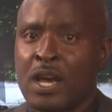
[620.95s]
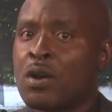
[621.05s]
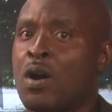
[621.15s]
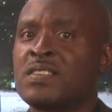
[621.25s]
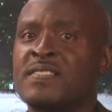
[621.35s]

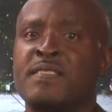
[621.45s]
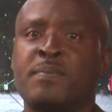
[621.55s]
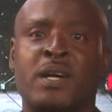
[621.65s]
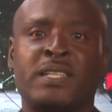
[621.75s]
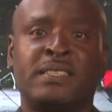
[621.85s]
causing the
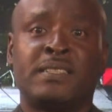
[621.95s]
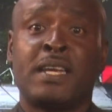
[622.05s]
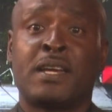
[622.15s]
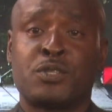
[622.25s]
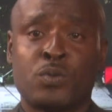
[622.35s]
body to
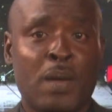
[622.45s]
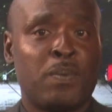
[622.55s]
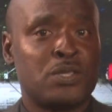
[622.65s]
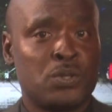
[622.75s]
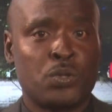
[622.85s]
take a swipe
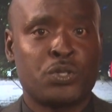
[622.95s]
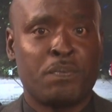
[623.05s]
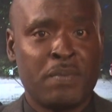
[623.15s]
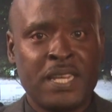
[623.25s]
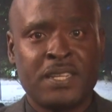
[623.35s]
on social
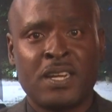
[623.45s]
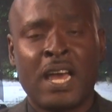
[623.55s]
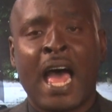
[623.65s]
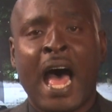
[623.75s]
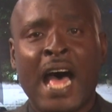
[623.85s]
media
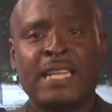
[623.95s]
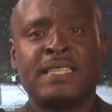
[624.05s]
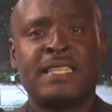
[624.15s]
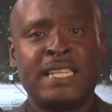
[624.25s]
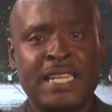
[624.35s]
at
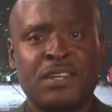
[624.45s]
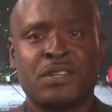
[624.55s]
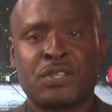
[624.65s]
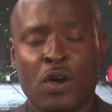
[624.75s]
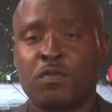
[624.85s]
the
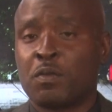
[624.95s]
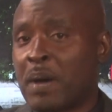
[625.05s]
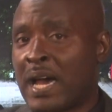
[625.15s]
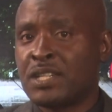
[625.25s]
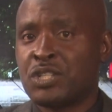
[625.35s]
leaders of
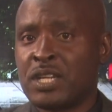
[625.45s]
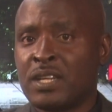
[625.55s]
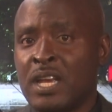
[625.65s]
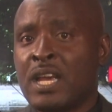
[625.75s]
Apartheid.